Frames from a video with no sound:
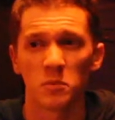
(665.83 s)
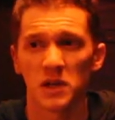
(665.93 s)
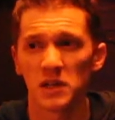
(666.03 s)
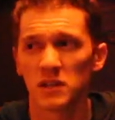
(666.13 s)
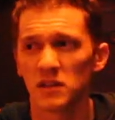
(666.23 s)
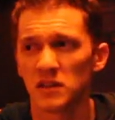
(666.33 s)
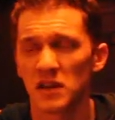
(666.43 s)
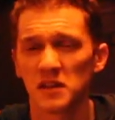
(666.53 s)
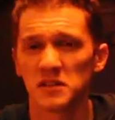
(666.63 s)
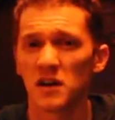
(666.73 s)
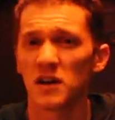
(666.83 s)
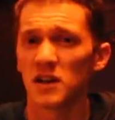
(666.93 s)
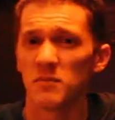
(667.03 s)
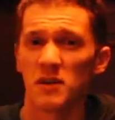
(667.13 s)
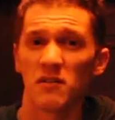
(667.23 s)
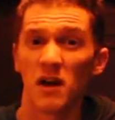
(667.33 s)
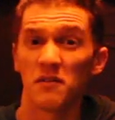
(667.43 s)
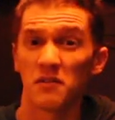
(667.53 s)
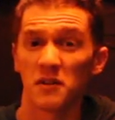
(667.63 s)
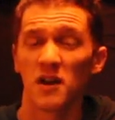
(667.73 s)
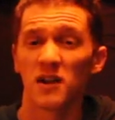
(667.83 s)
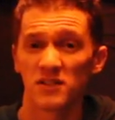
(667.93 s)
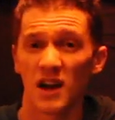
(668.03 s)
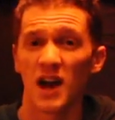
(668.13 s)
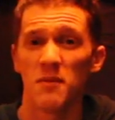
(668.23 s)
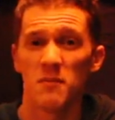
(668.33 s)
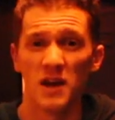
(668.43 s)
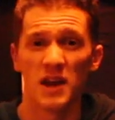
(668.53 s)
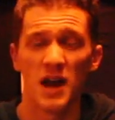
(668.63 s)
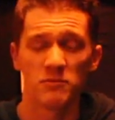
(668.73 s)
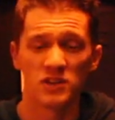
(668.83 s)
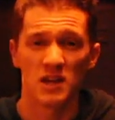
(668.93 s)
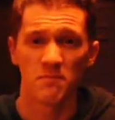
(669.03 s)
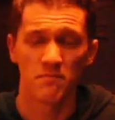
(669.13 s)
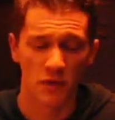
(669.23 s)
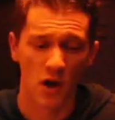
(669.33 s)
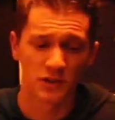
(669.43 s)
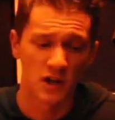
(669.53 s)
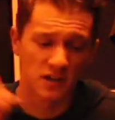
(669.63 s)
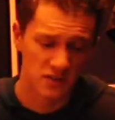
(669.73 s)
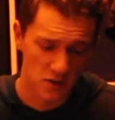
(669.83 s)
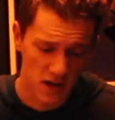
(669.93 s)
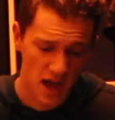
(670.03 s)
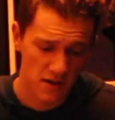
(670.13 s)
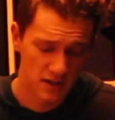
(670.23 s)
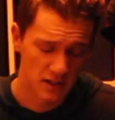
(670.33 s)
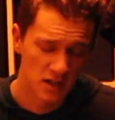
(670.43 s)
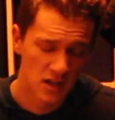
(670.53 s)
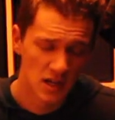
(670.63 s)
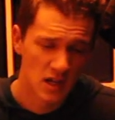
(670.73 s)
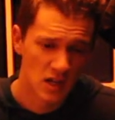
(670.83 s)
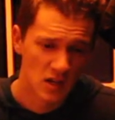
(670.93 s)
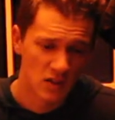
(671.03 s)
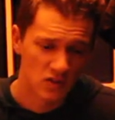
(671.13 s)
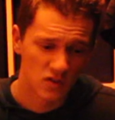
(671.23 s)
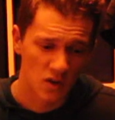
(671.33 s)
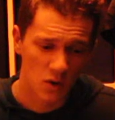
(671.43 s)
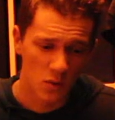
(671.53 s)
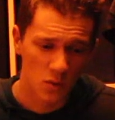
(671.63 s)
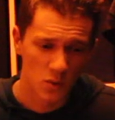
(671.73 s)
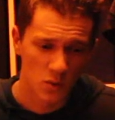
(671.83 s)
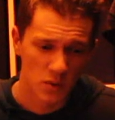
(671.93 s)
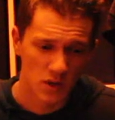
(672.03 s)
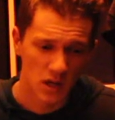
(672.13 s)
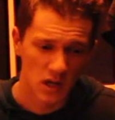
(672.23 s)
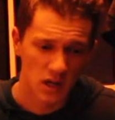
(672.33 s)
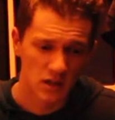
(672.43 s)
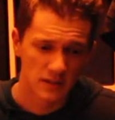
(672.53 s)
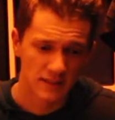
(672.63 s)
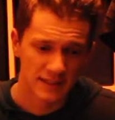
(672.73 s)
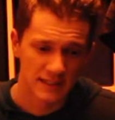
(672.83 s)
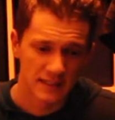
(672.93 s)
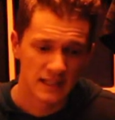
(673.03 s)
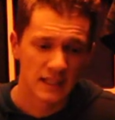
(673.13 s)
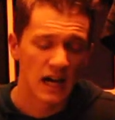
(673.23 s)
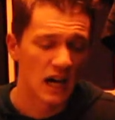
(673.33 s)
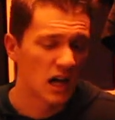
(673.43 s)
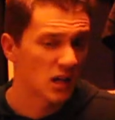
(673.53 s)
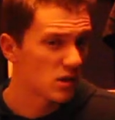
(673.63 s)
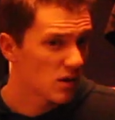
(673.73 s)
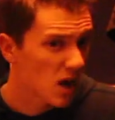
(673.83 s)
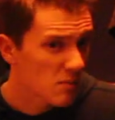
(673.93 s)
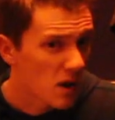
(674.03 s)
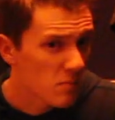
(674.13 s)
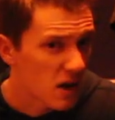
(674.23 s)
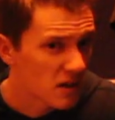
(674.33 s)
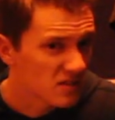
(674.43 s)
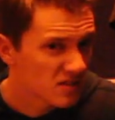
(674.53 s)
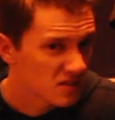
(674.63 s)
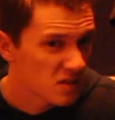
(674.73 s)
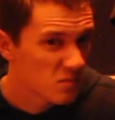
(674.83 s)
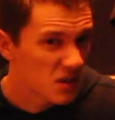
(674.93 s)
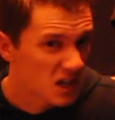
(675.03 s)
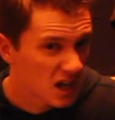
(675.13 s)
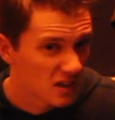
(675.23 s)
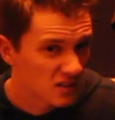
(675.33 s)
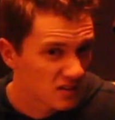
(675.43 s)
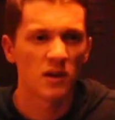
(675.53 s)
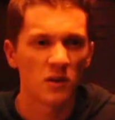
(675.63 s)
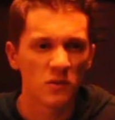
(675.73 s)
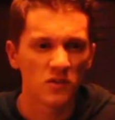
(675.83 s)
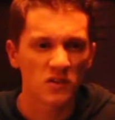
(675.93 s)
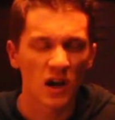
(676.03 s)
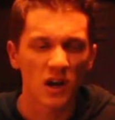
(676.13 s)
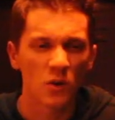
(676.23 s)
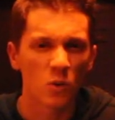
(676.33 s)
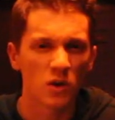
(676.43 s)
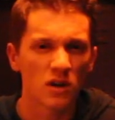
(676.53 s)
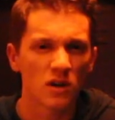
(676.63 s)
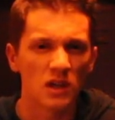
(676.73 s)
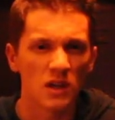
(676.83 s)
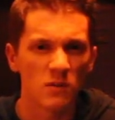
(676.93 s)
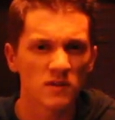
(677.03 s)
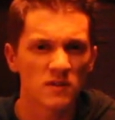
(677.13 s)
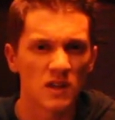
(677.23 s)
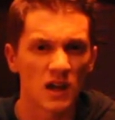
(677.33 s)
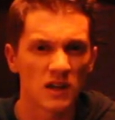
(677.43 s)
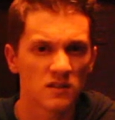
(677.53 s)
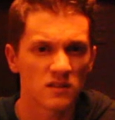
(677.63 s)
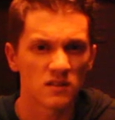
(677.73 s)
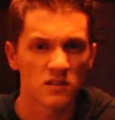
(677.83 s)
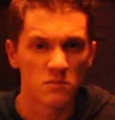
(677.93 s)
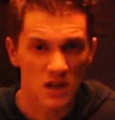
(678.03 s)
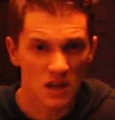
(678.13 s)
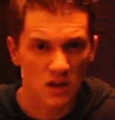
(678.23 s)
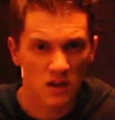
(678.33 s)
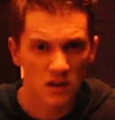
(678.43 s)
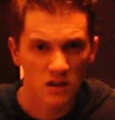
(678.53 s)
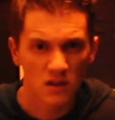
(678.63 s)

But that dog had been around for a long time, and I'm team all dogs go to heaven. So, uh, I tried my best to be nice. It was kind of weird. He was nice to me.